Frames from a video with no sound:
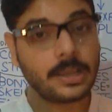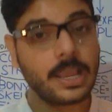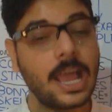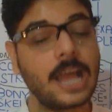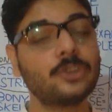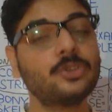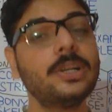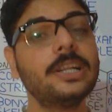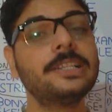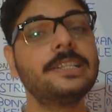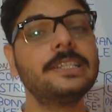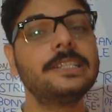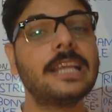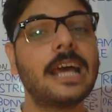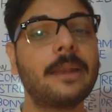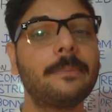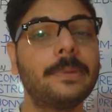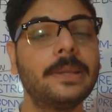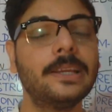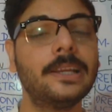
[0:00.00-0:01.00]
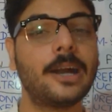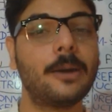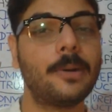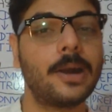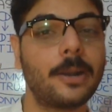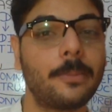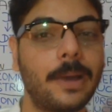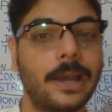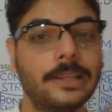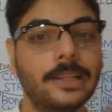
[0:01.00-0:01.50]
as well as these are being
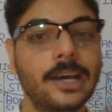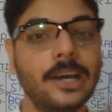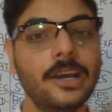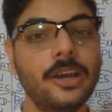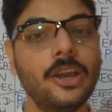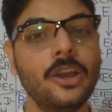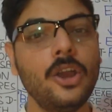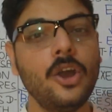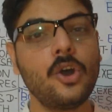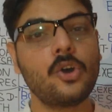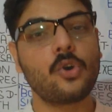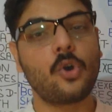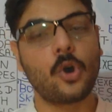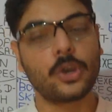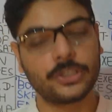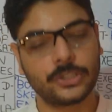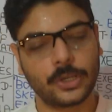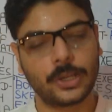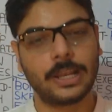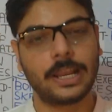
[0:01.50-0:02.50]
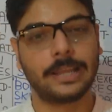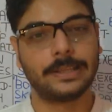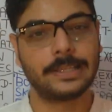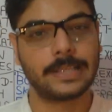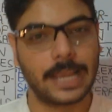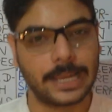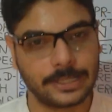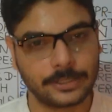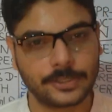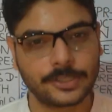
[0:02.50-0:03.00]
covered by the
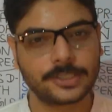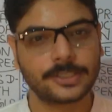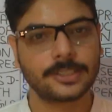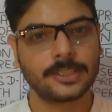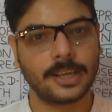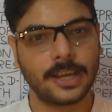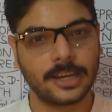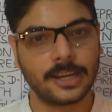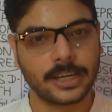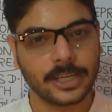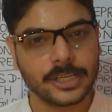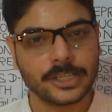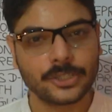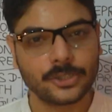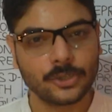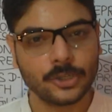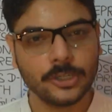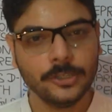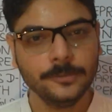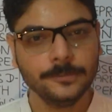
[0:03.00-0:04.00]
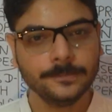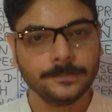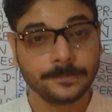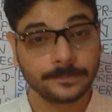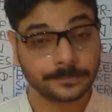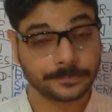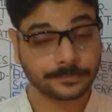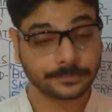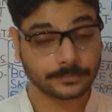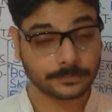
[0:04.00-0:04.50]
osteoclasts. Understood?
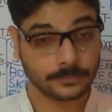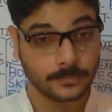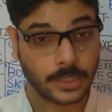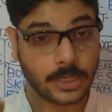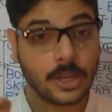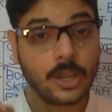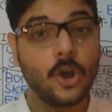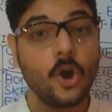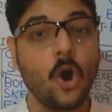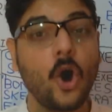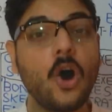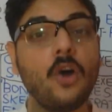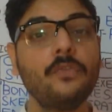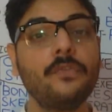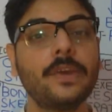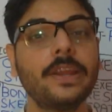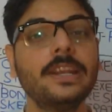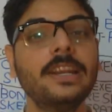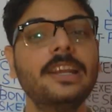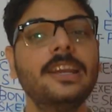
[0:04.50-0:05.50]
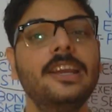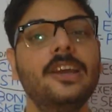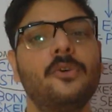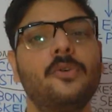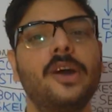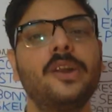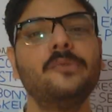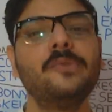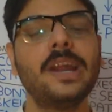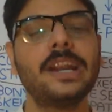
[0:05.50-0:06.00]
Often
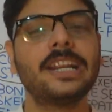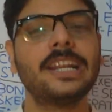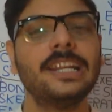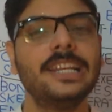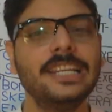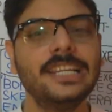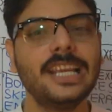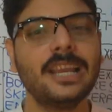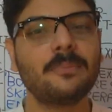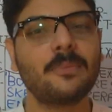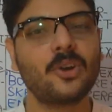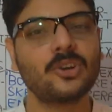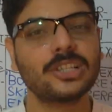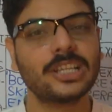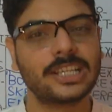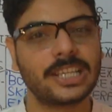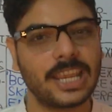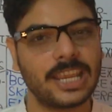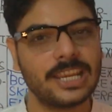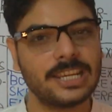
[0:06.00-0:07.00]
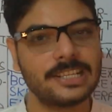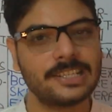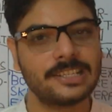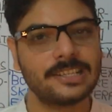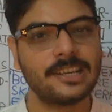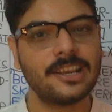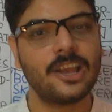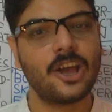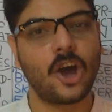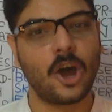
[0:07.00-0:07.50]
when we are dealing about the
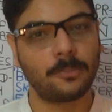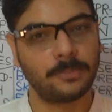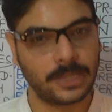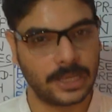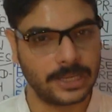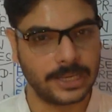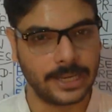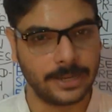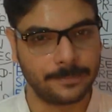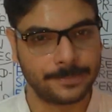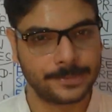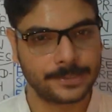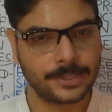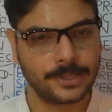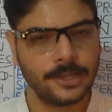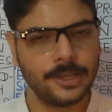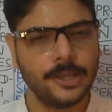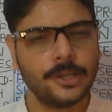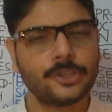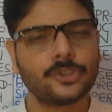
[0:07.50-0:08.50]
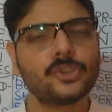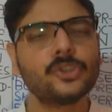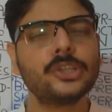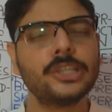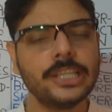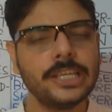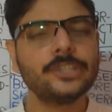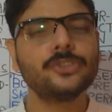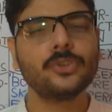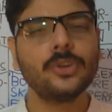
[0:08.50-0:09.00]
case of the Aves, so
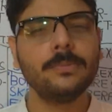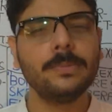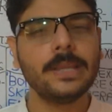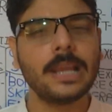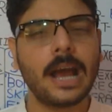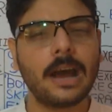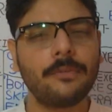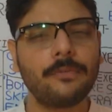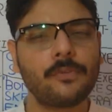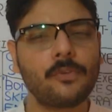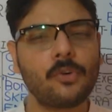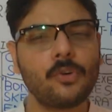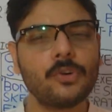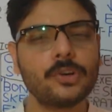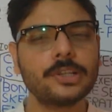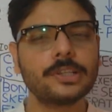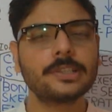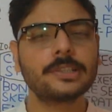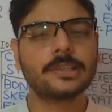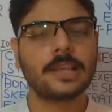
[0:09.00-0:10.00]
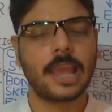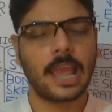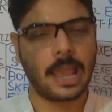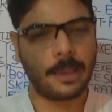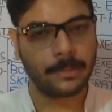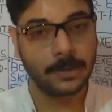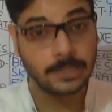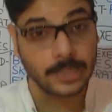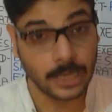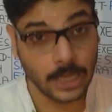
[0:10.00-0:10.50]
these will be of course
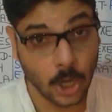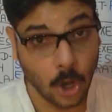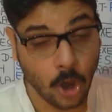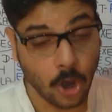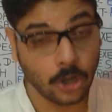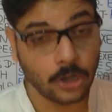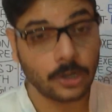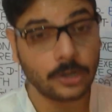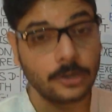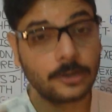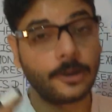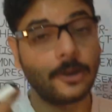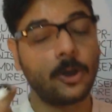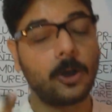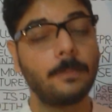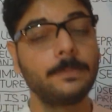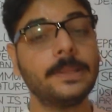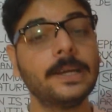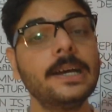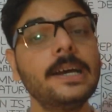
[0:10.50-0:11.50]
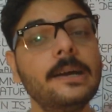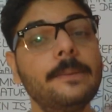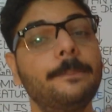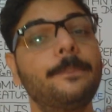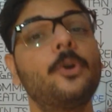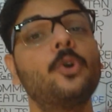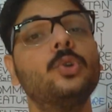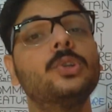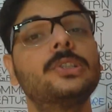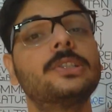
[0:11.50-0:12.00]
having the long of the
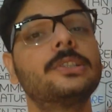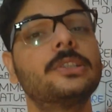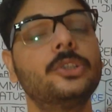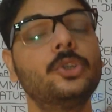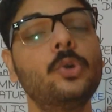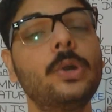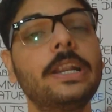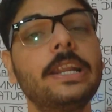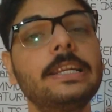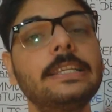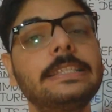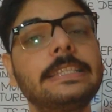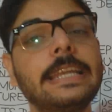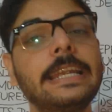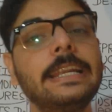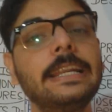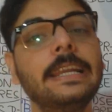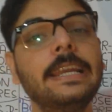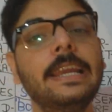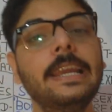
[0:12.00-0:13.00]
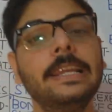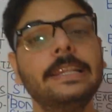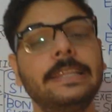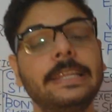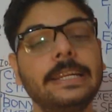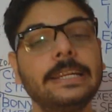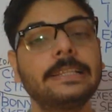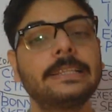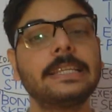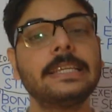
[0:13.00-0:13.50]
bones. You understand
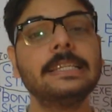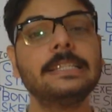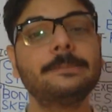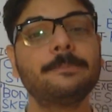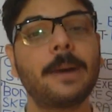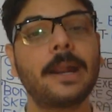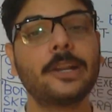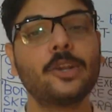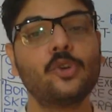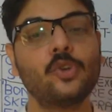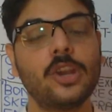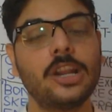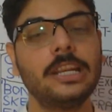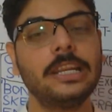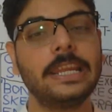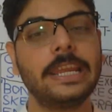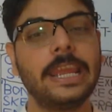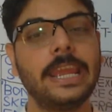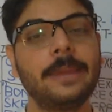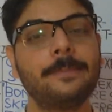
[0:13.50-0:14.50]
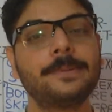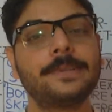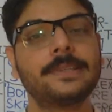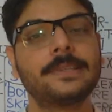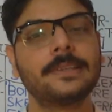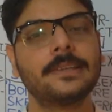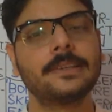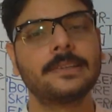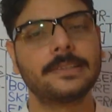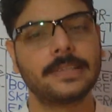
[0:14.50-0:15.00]
that these particularly
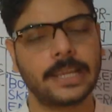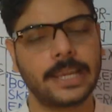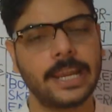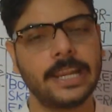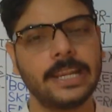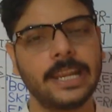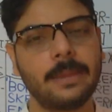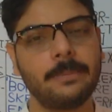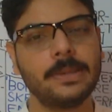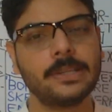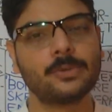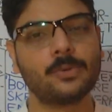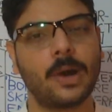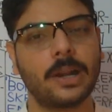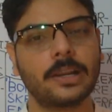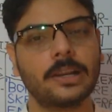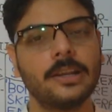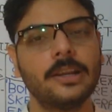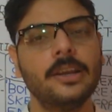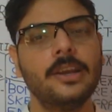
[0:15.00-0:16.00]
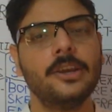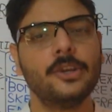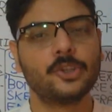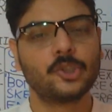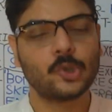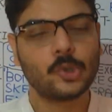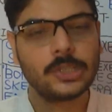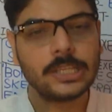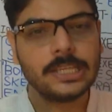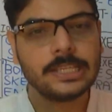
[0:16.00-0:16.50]
Aves second name is what?
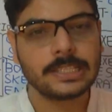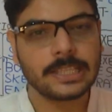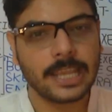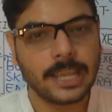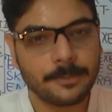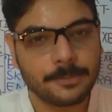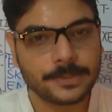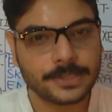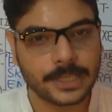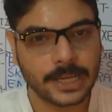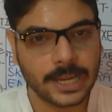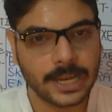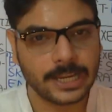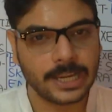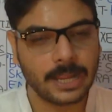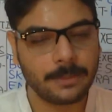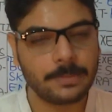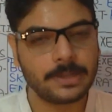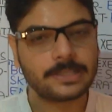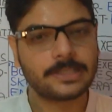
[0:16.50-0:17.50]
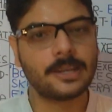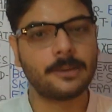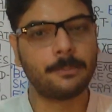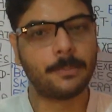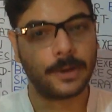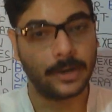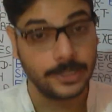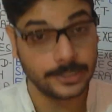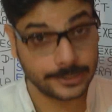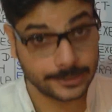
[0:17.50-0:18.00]
So these Aves second name is the
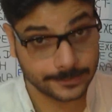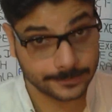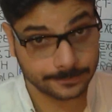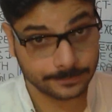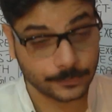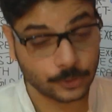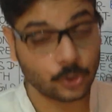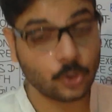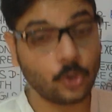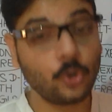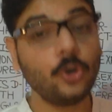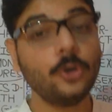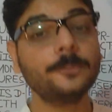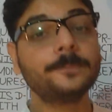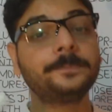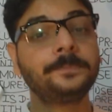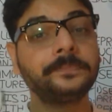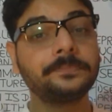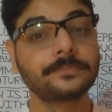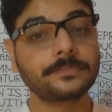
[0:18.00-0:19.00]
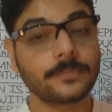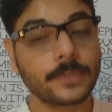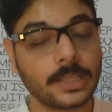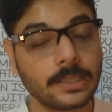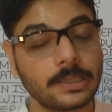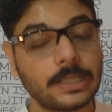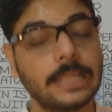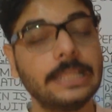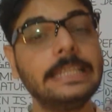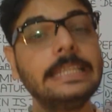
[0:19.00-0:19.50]
birds. So
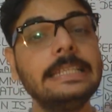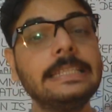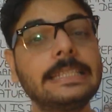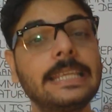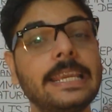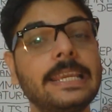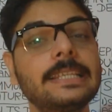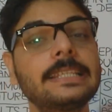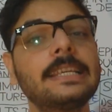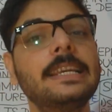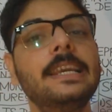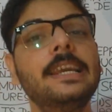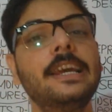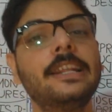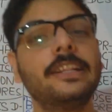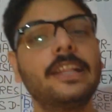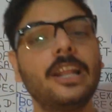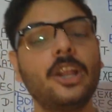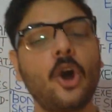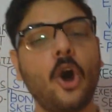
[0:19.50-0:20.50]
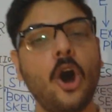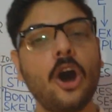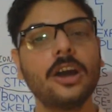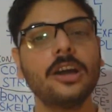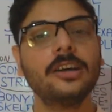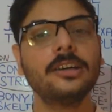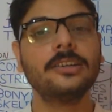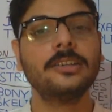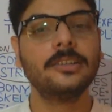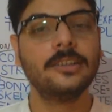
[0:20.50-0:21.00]
in this case the
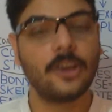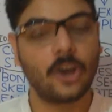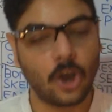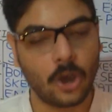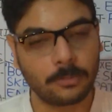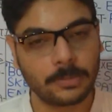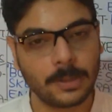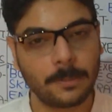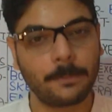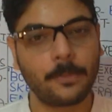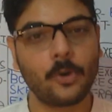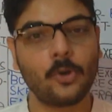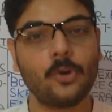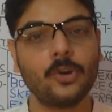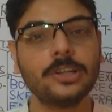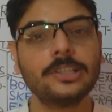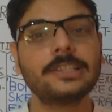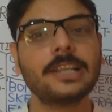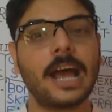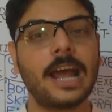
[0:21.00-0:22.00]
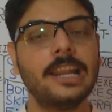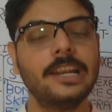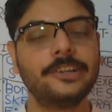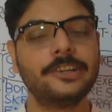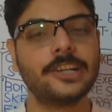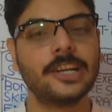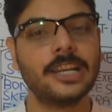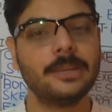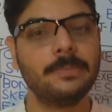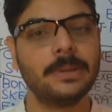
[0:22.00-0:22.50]
long of the bones are
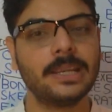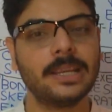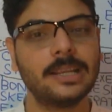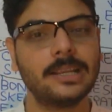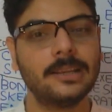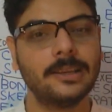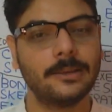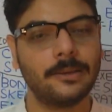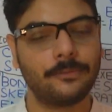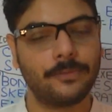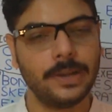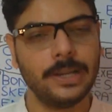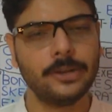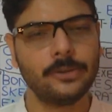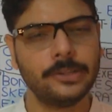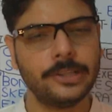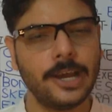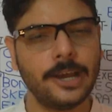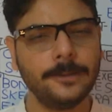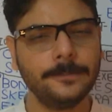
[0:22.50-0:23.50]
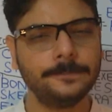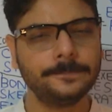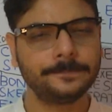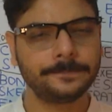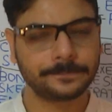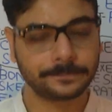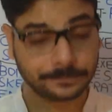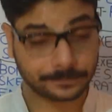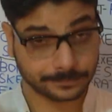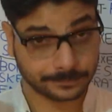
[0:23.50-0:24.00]
literally being filled with the
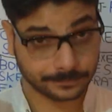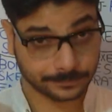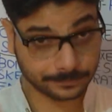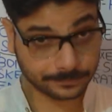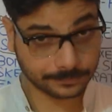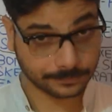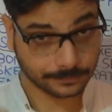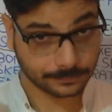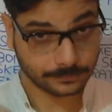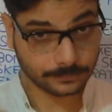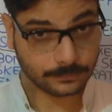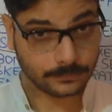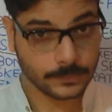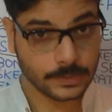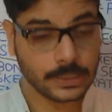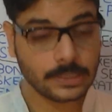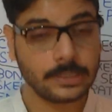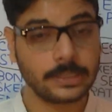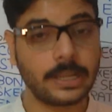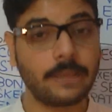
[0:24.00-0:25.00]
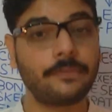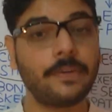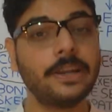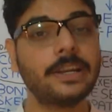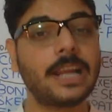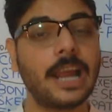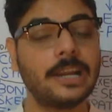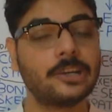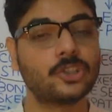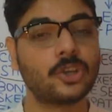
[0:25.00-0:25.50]

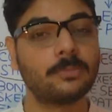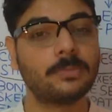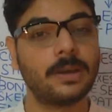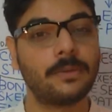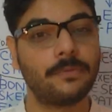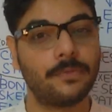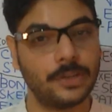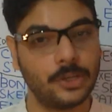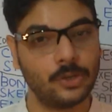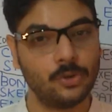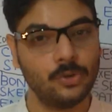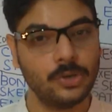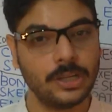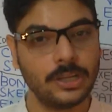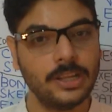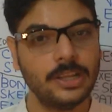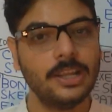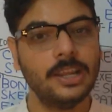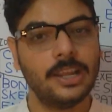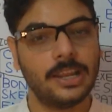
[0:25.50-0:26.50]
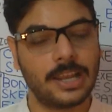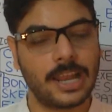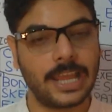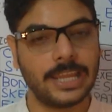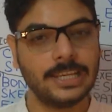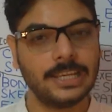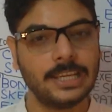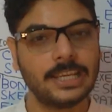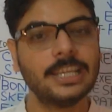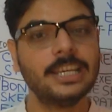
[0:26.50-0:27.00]
different kinds of the fluid
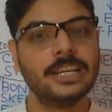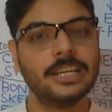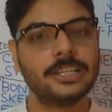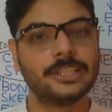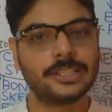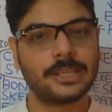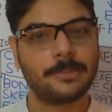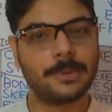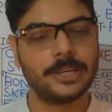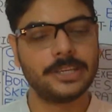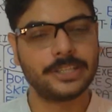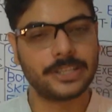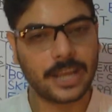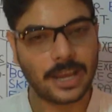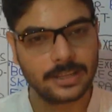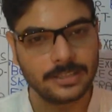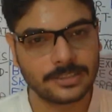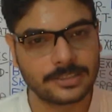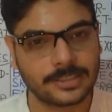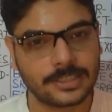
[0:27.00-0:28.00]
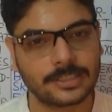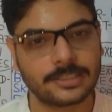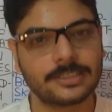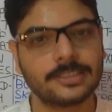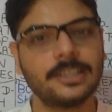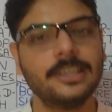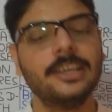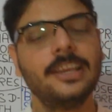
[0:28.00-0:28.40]
like substances